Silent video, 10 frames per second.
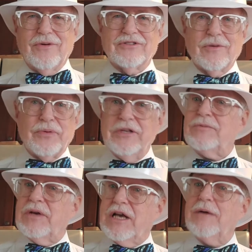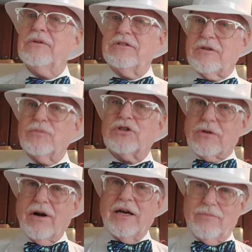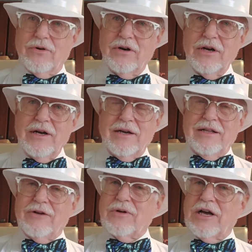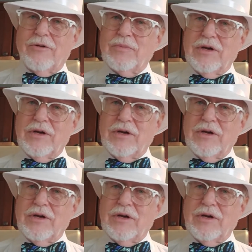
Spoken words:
Russell. Please become a subscriber. That will help me a